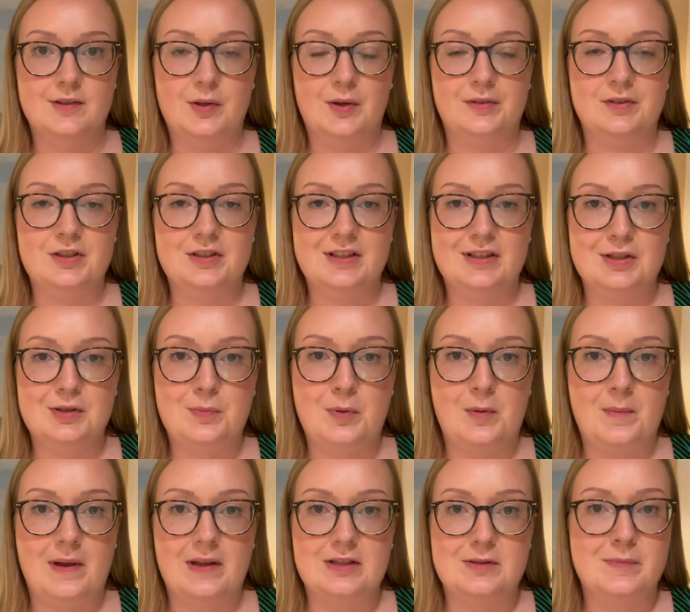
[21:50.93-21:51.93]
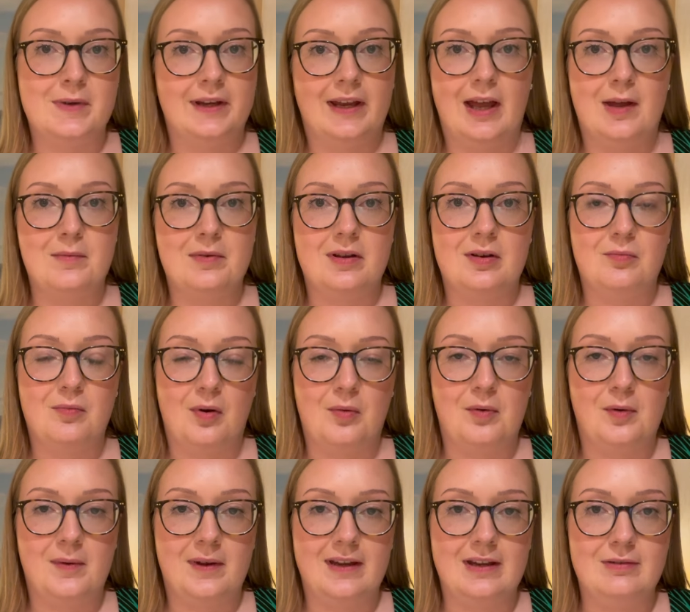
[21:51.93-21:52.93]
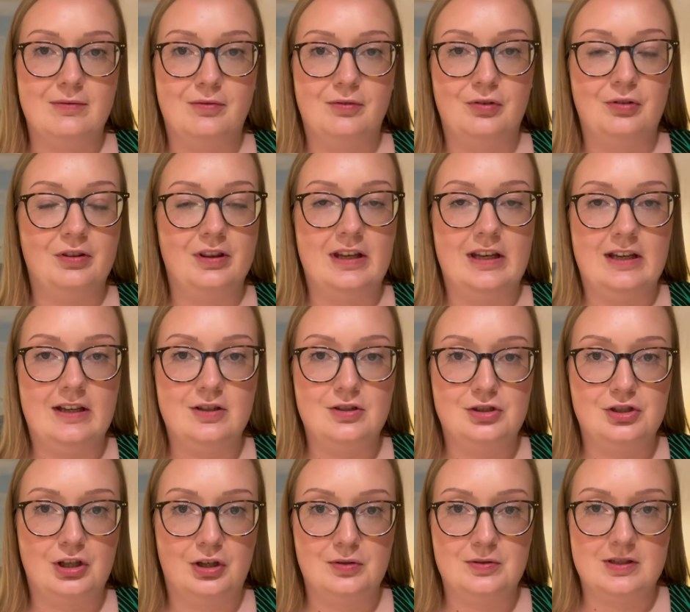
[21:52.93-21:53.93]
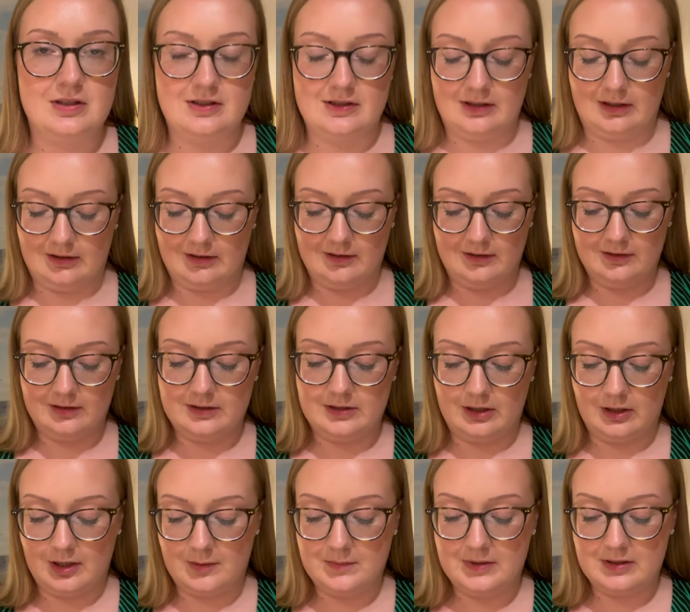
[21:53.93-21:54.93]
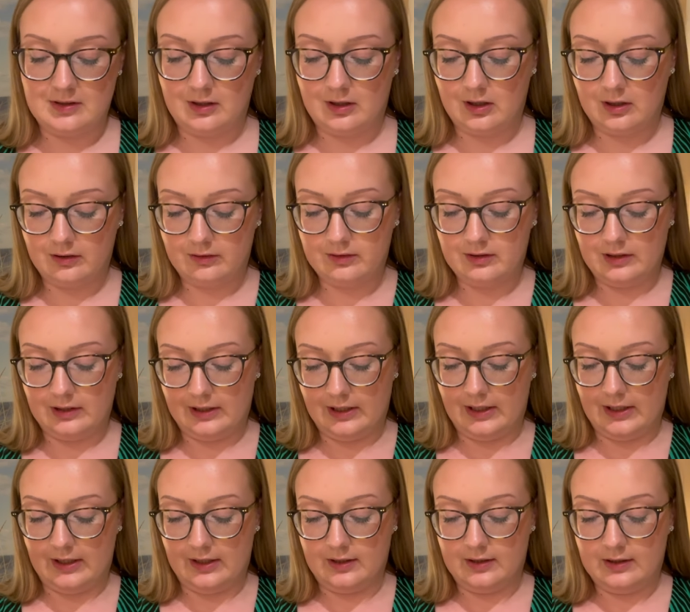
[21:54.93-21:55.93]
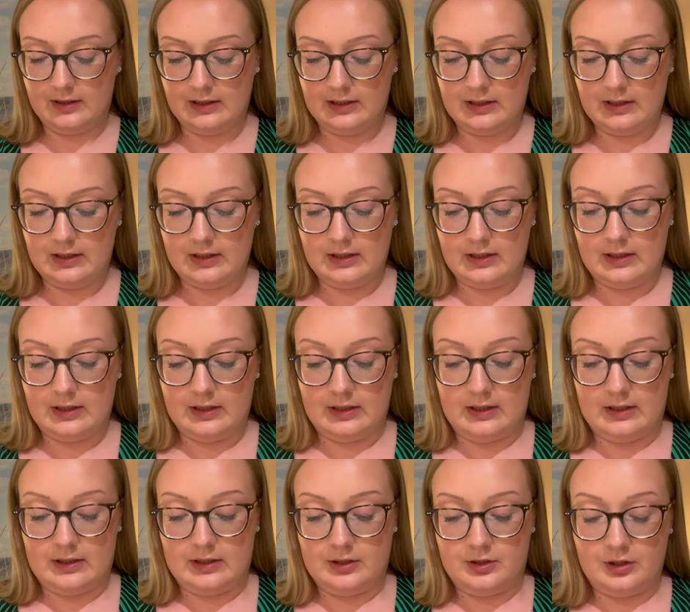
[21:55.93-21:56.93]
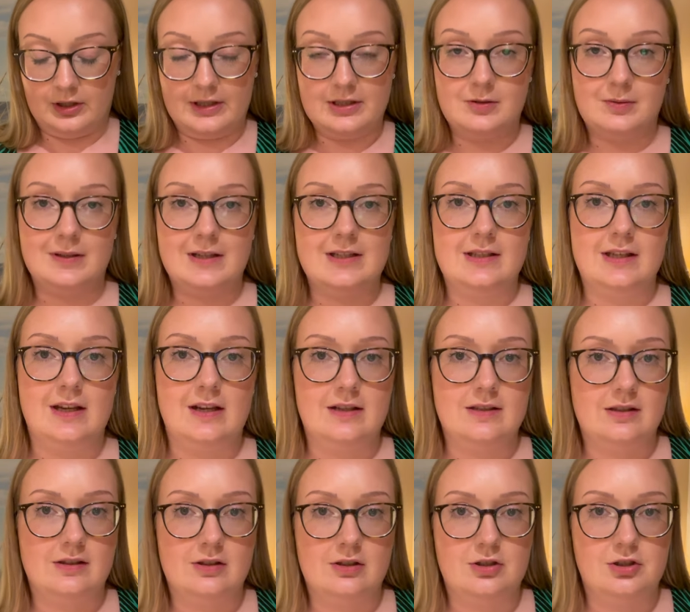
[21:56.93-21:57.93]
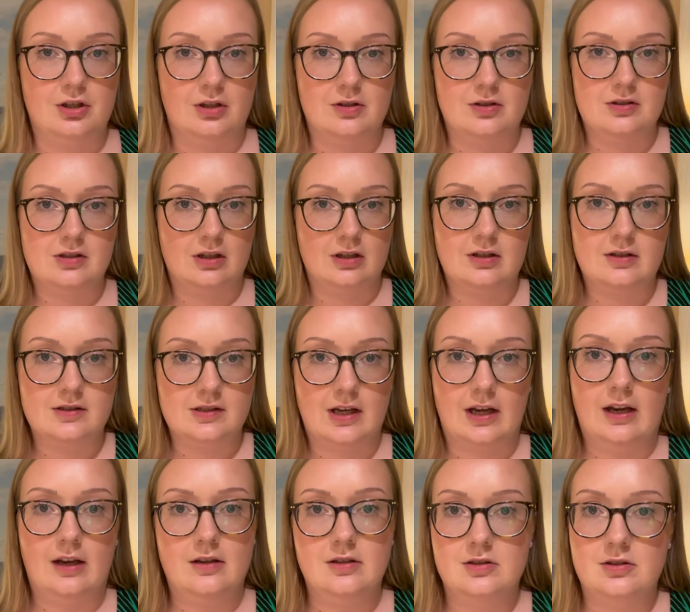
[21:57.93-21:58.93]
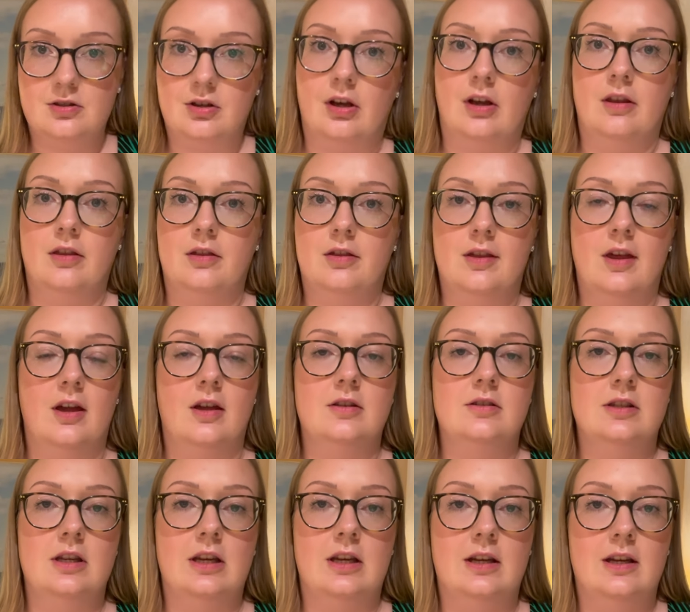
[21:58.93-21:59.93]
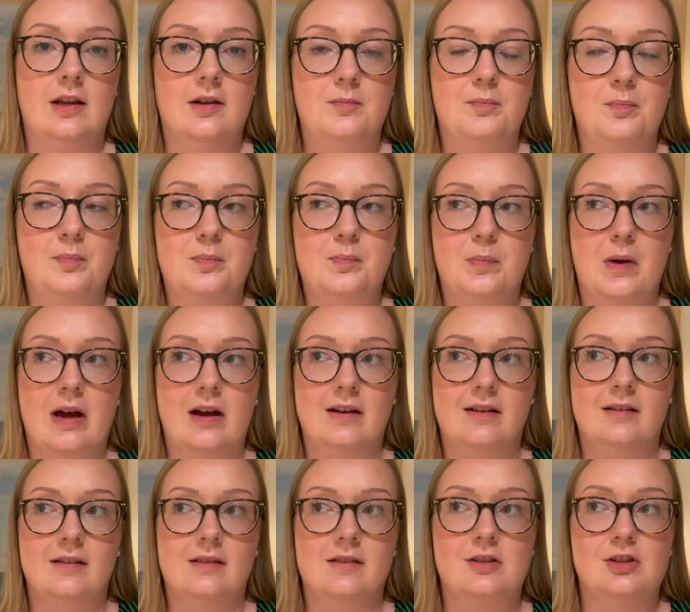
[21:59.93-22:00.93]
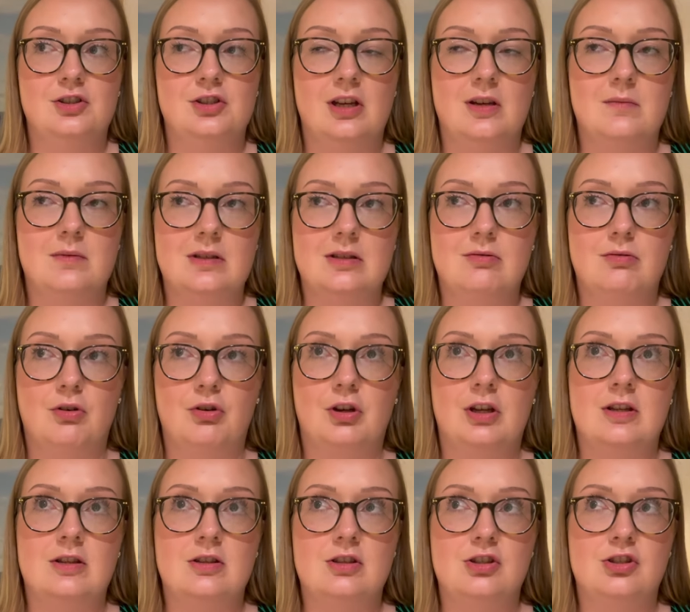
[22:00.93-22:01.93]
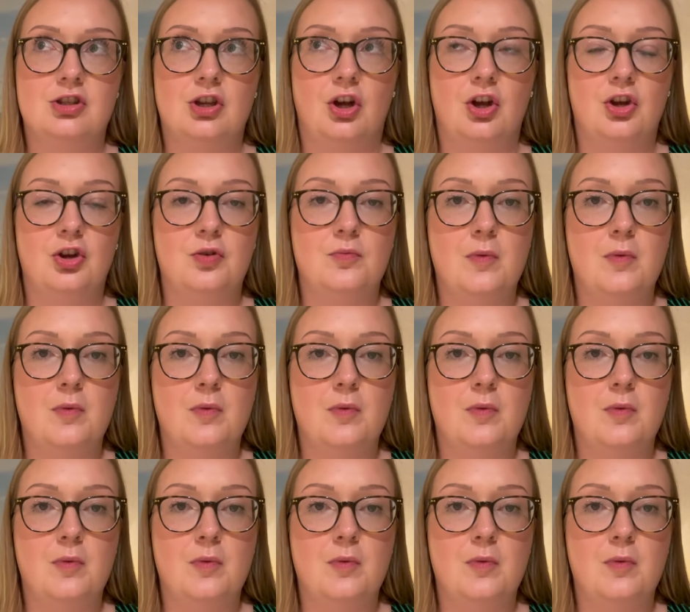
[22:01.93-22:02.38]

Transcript: just have to pop back to my cabin while we're waiting for the show to start. The time is currently 9:26 and the show starts at 9:30, but the ship is rocking so